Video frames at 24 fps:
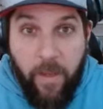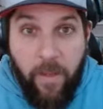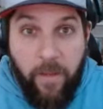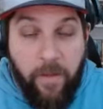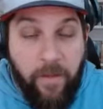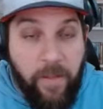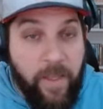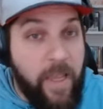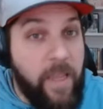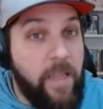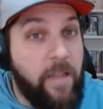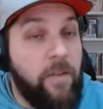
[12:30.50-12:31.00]

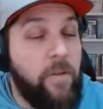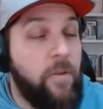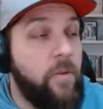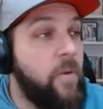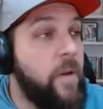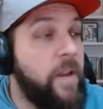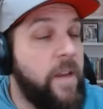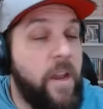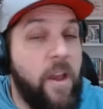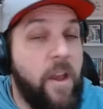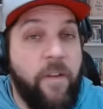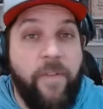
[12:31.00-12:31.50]
They do
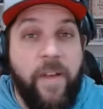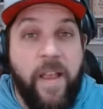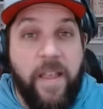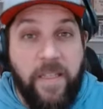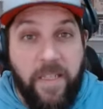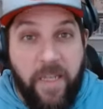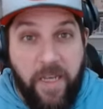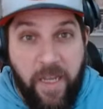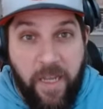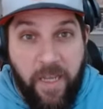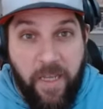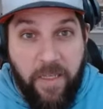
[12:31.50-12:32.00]
enough as
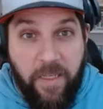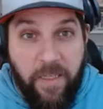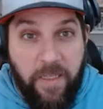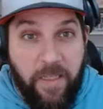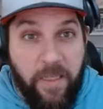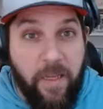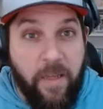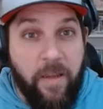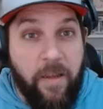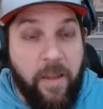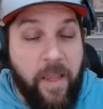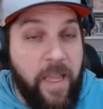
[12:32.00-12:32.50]
it is.
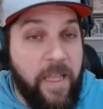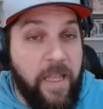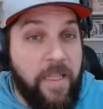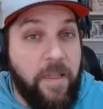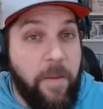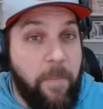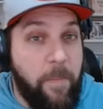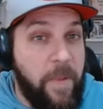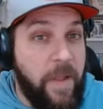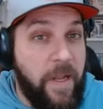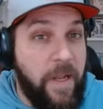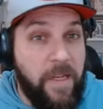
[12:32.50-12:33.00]
It's
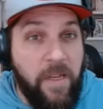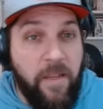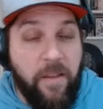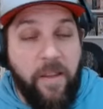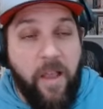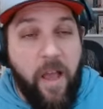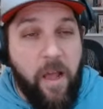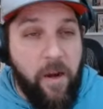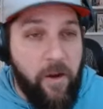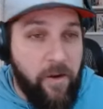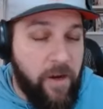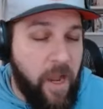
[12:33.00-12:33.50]
a billion
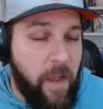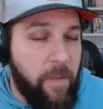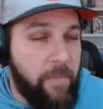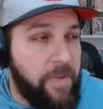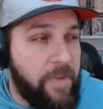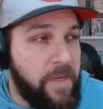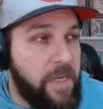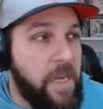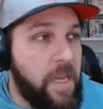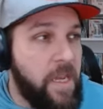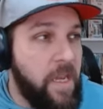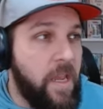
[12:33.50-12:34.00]
dollar
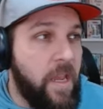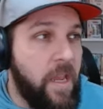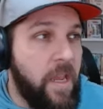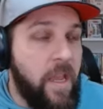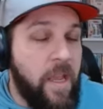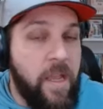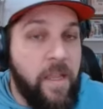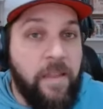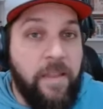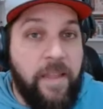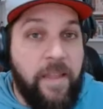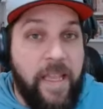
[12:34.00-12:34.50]
company.
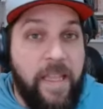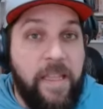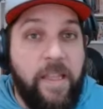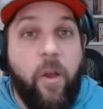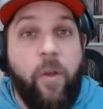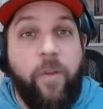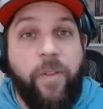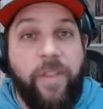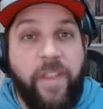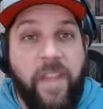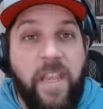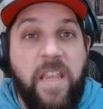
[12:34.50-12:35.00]
They
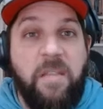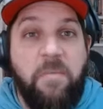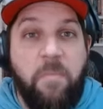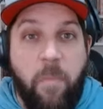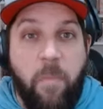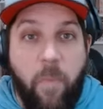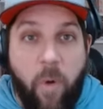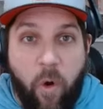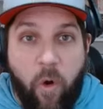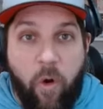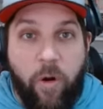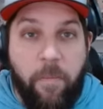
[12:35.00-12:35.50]
don't need
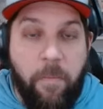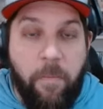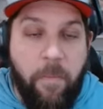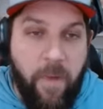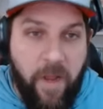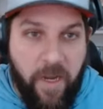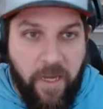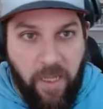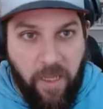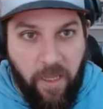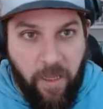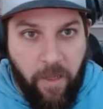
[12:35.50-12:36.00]
more
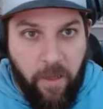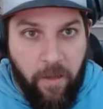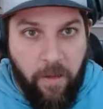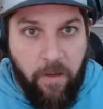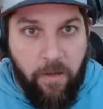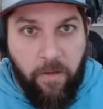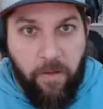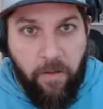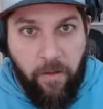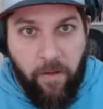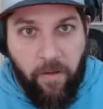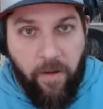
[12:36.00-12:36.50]
money.
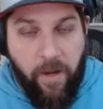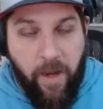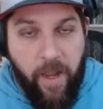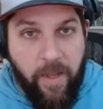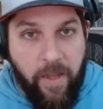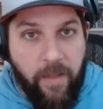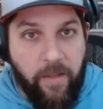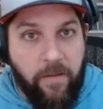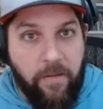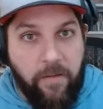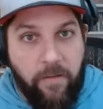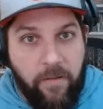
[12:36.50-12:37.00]

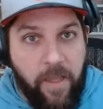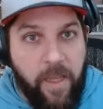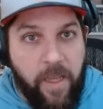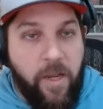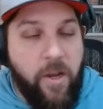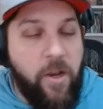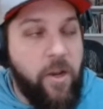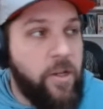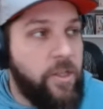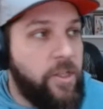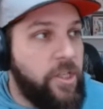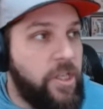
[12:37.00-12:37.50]
Like, they
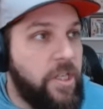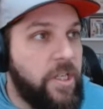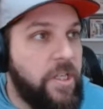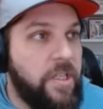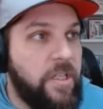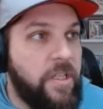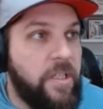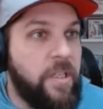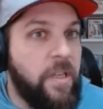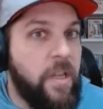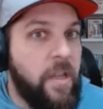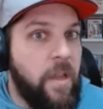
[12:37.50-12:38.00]
could
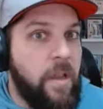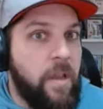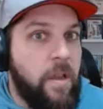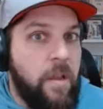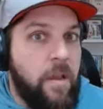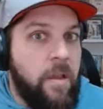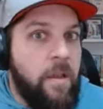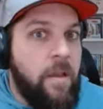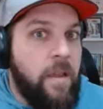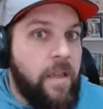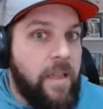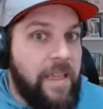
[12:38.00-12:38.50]
just
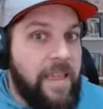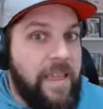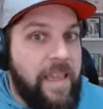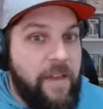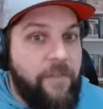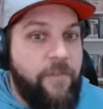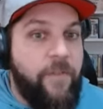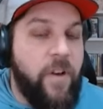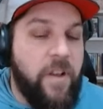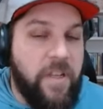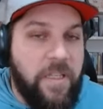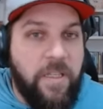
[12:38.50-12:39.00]

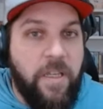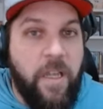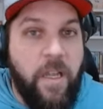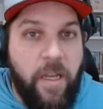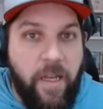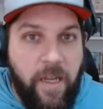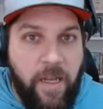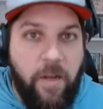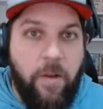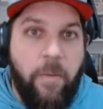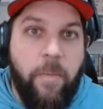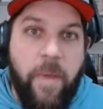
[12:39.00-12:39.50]
give us a
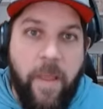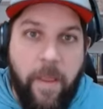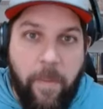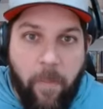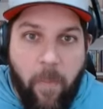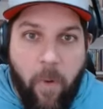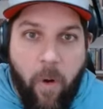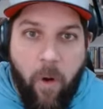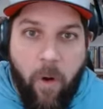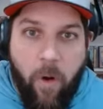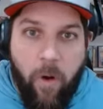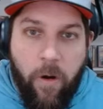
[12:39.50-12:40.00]
little bit
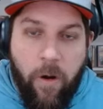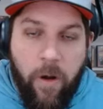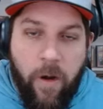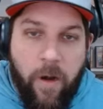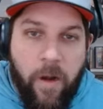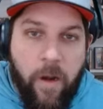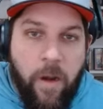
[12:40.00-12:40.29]
more.